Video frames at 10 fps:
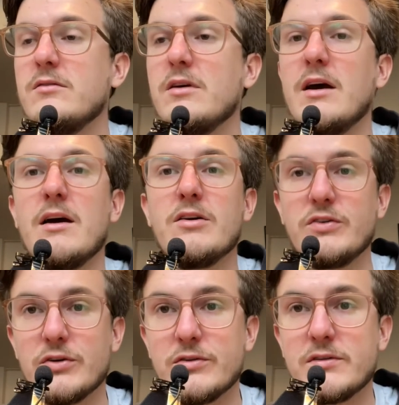
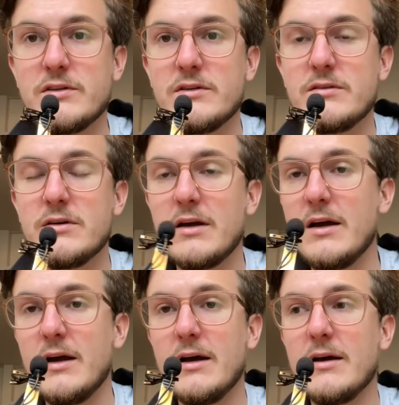Google it
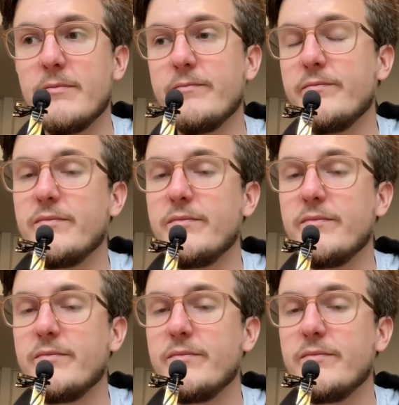and,